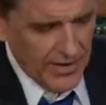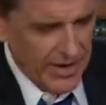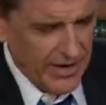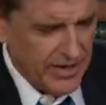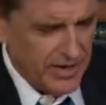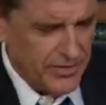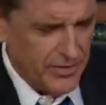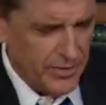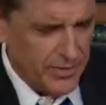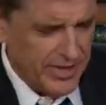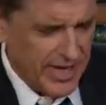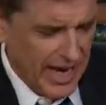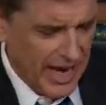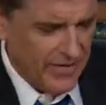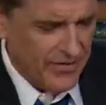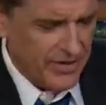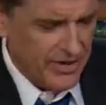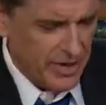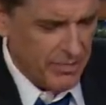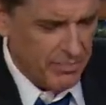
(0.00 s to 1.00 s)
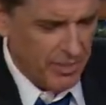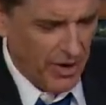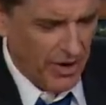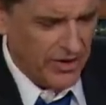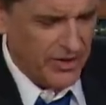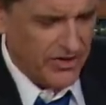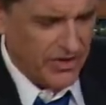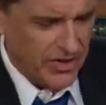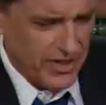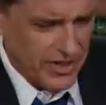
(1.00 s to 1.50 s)
right, this is from Kevin in
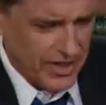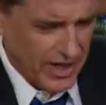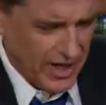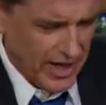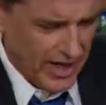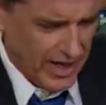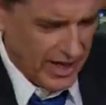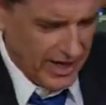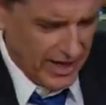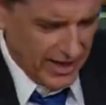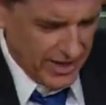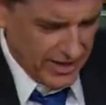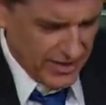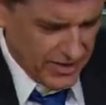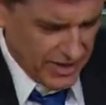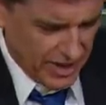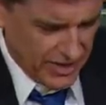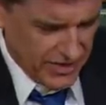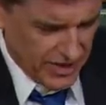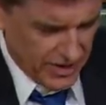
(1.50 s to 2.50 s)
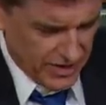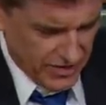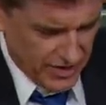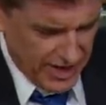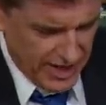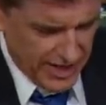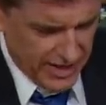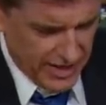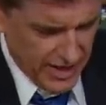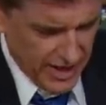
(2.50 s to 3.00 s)
Boston. Uh, he says, uh,
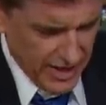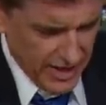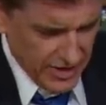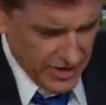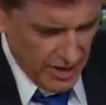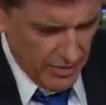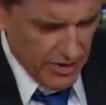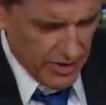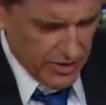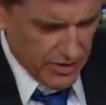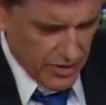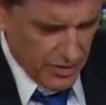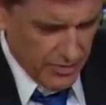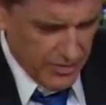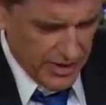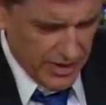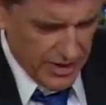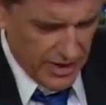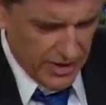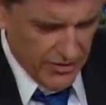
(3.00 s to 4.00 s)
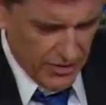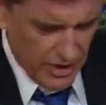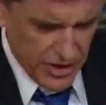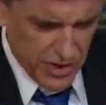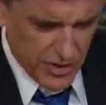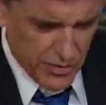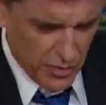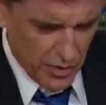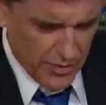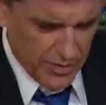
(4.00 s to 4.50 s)
Craig, Someone told me that
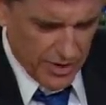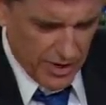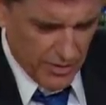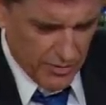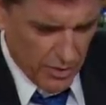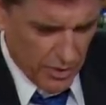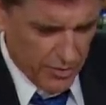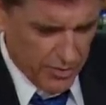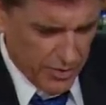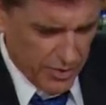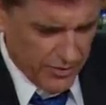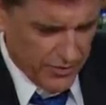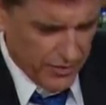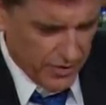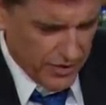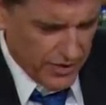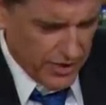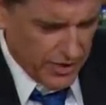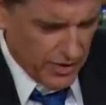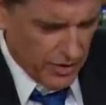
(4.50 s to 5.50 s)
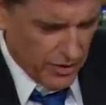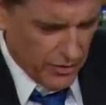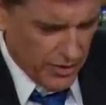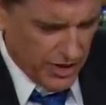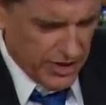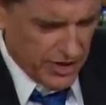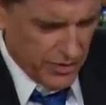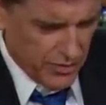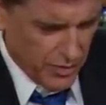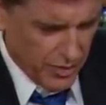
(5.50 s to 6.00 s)
Russian women are more beautiful than
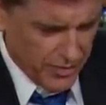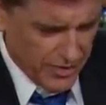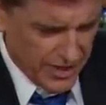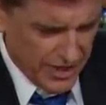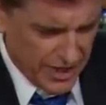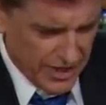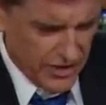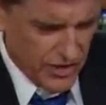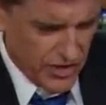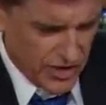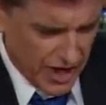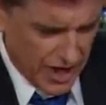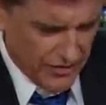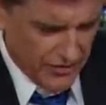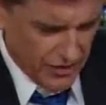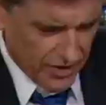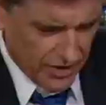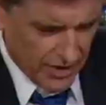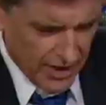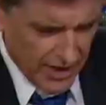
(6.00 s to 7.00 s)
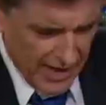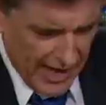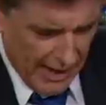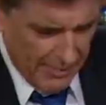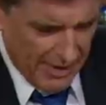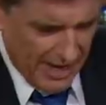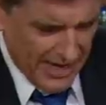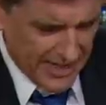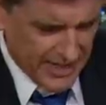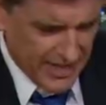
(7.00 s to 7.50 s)
Norwegian women in general.
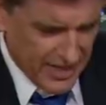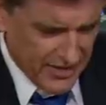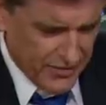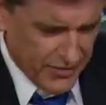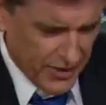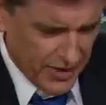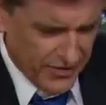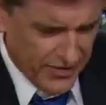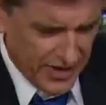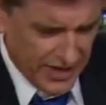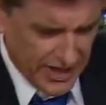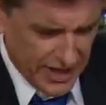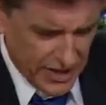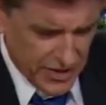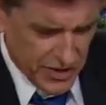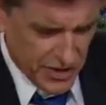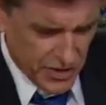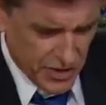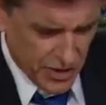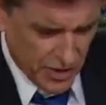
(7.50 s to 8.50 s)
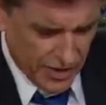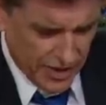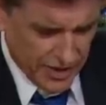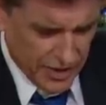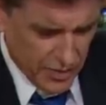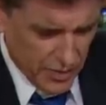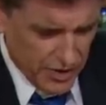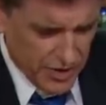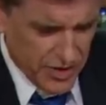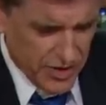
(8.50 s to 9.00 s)
I'm asking for a vacation
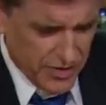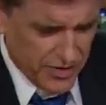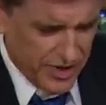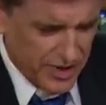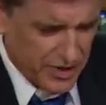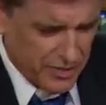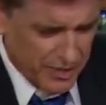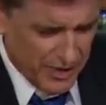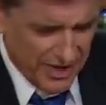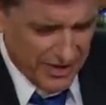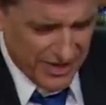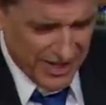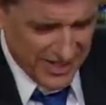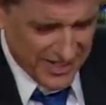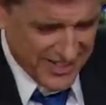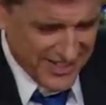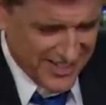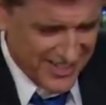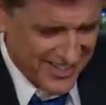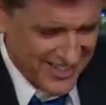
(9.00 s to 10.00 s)
choice. What is your experience?